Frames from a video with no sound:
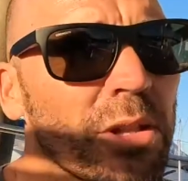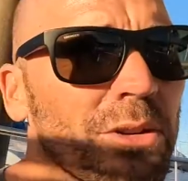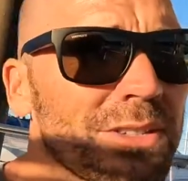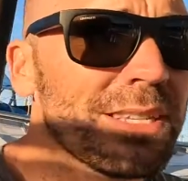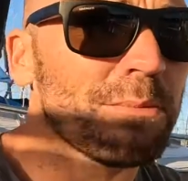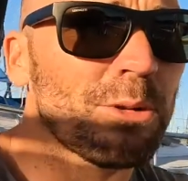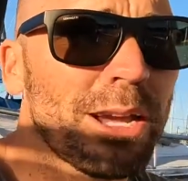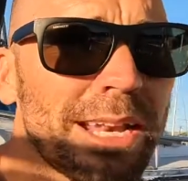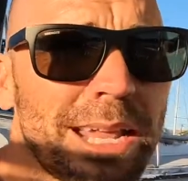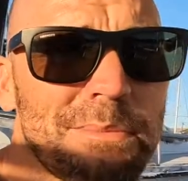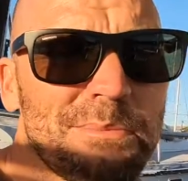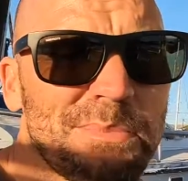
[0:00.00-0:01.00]
though Simrad
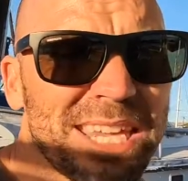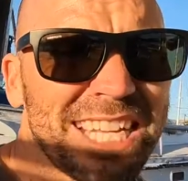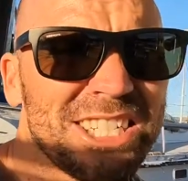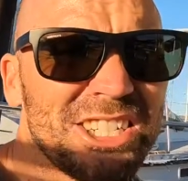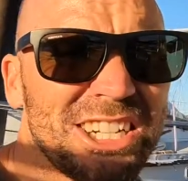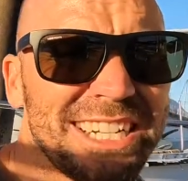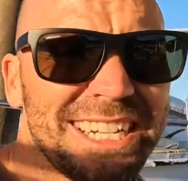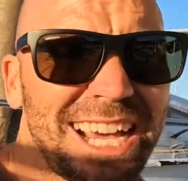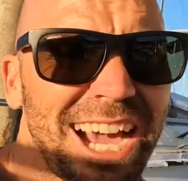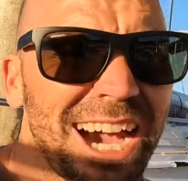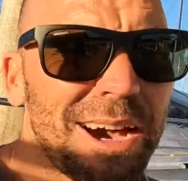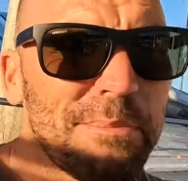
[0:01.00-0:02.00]
and B&G
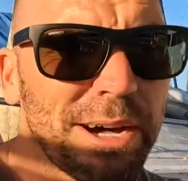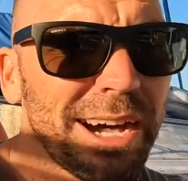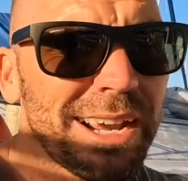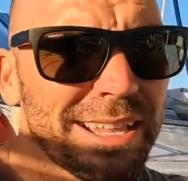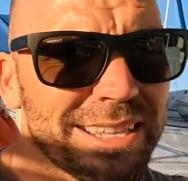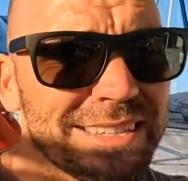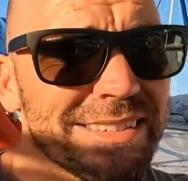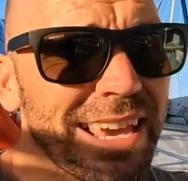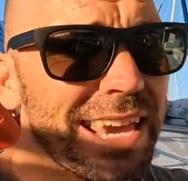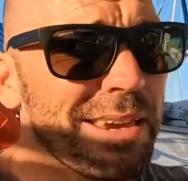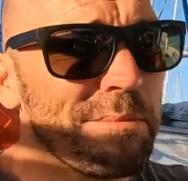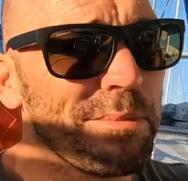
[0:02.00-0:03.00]
are part of the
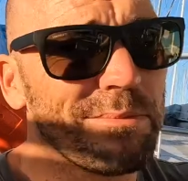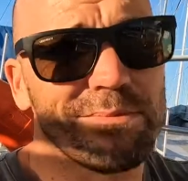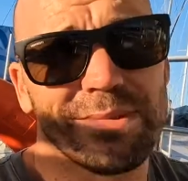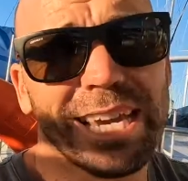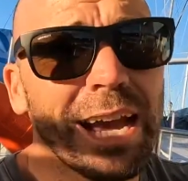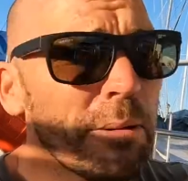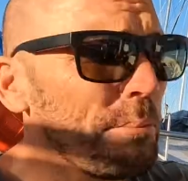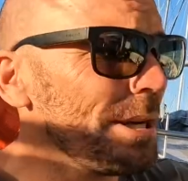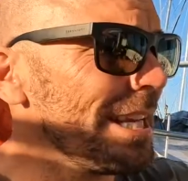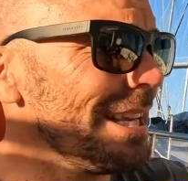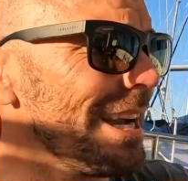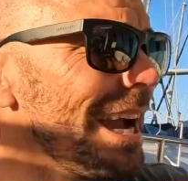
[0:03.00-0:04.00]
same
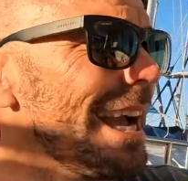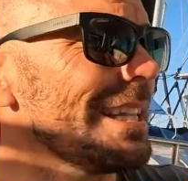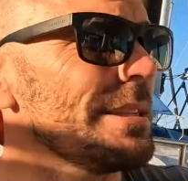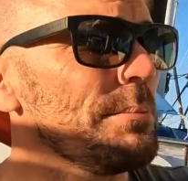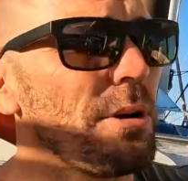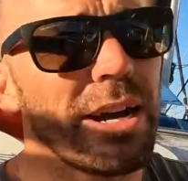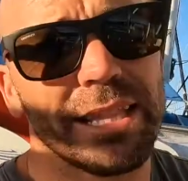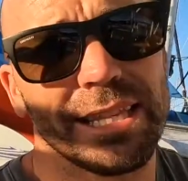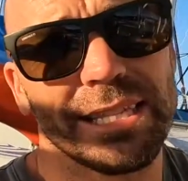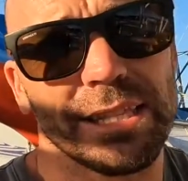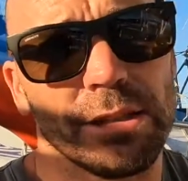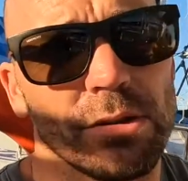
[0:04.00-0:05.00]
company, I had to buy
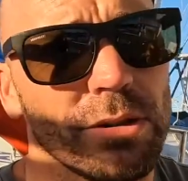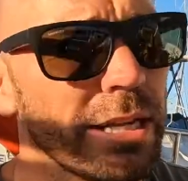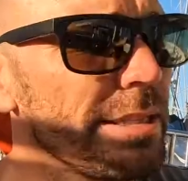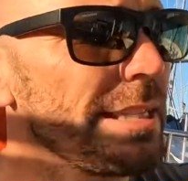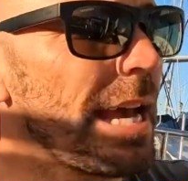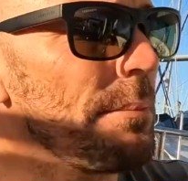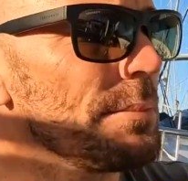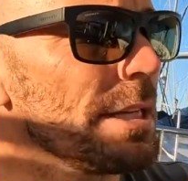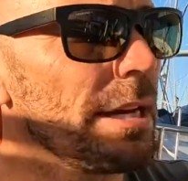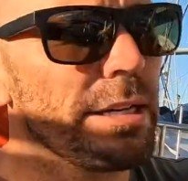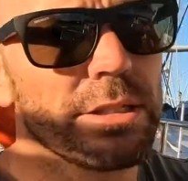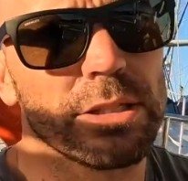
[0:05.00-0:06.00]
this little
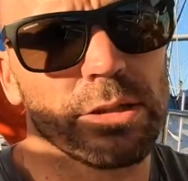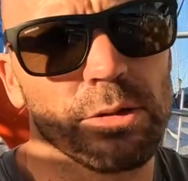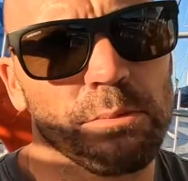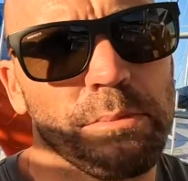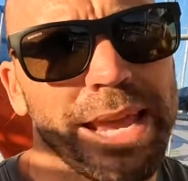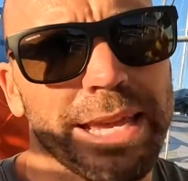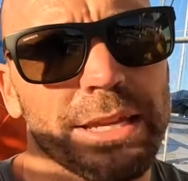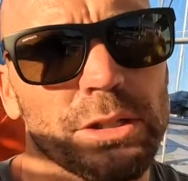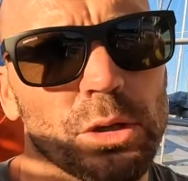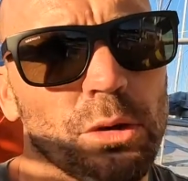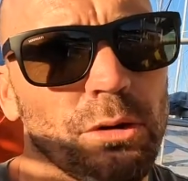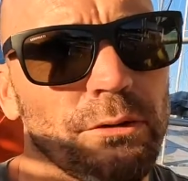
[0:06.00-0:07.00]
adapter to make it
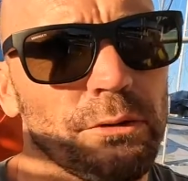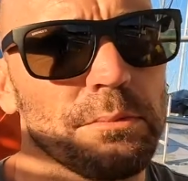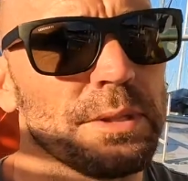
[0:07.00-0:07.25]
talk from